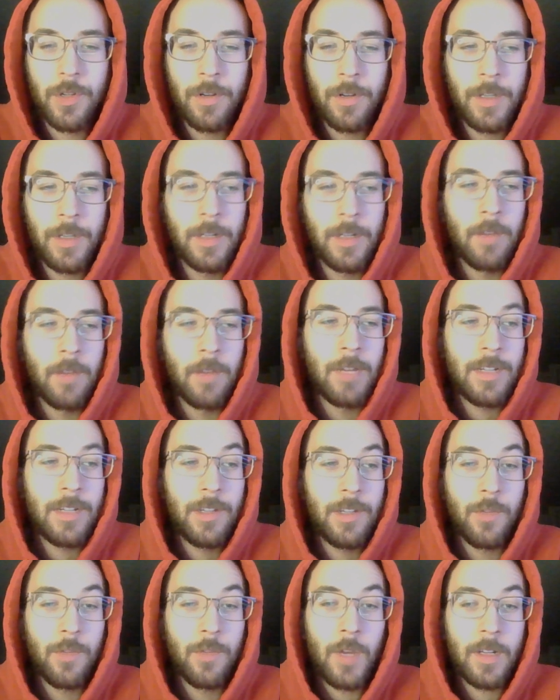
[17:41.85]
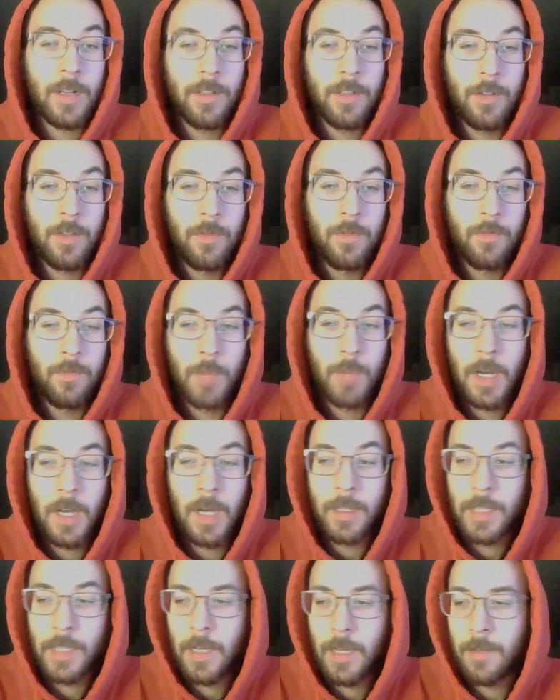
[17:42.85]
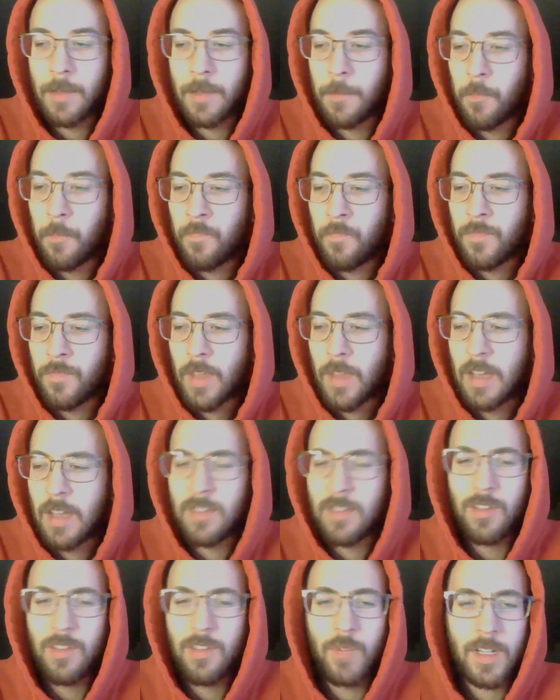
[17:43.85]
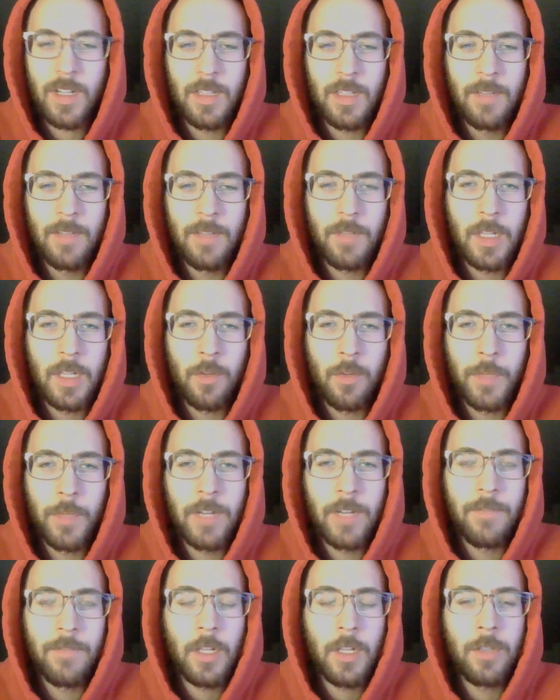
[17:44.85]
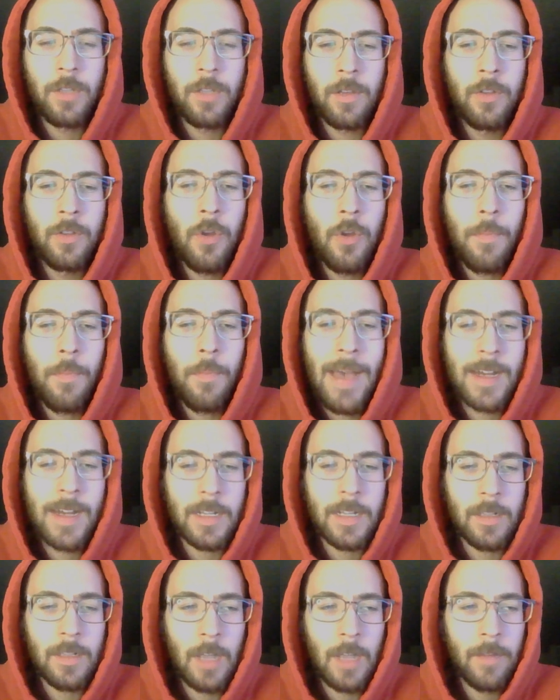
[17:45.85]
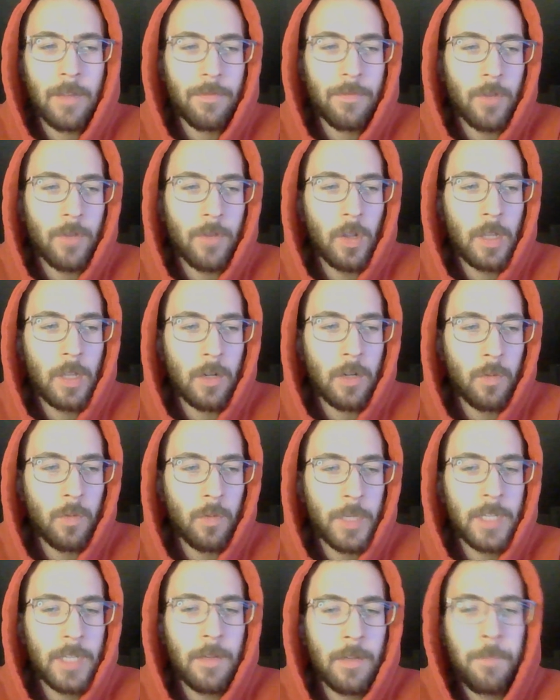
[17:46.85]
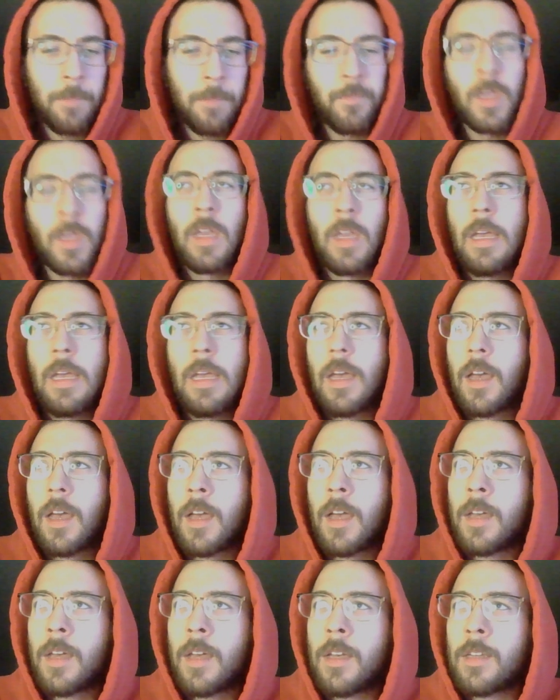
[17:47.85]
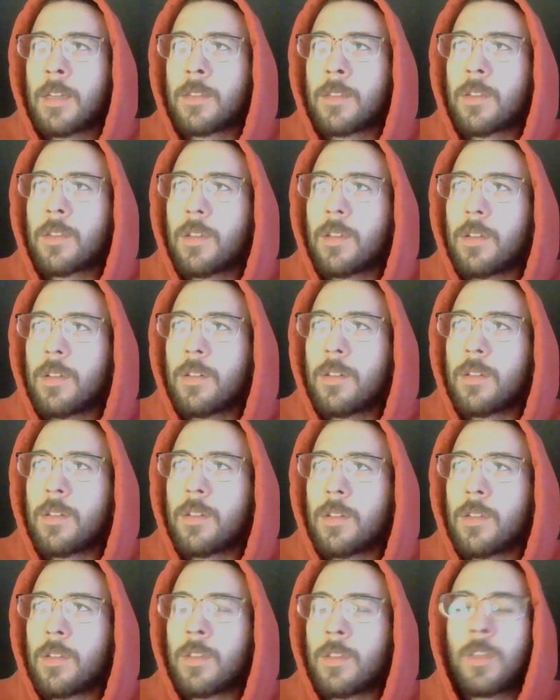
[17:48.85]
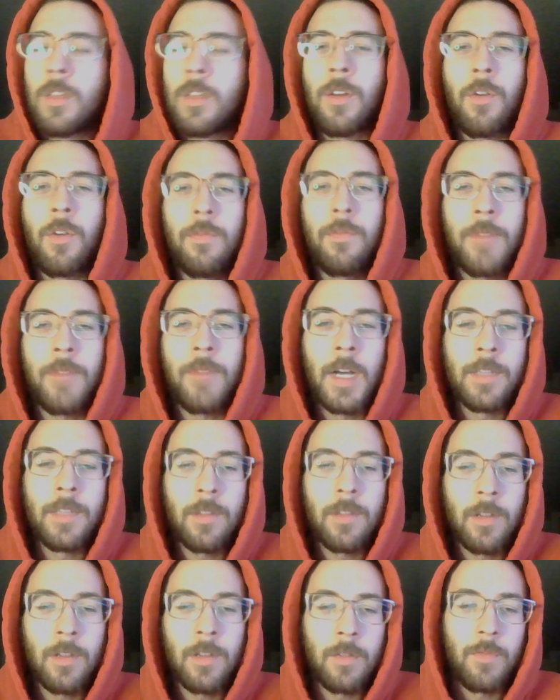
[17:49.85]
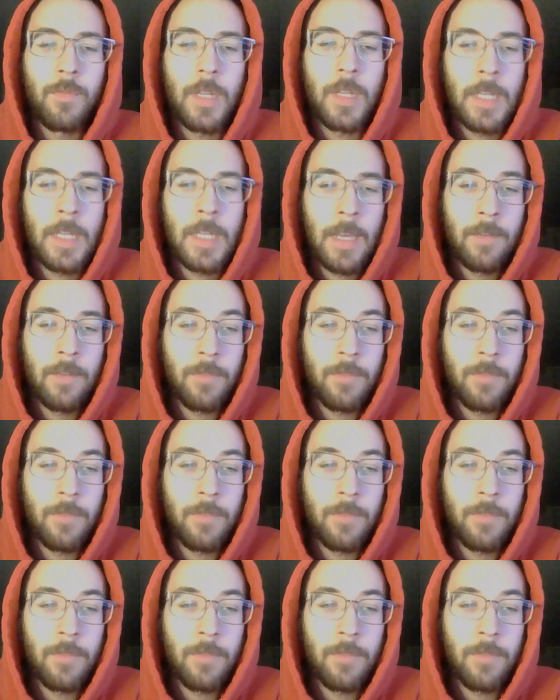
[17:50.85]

I still want to do I still want to live a little bit of a nomadic life for a little bit and find some native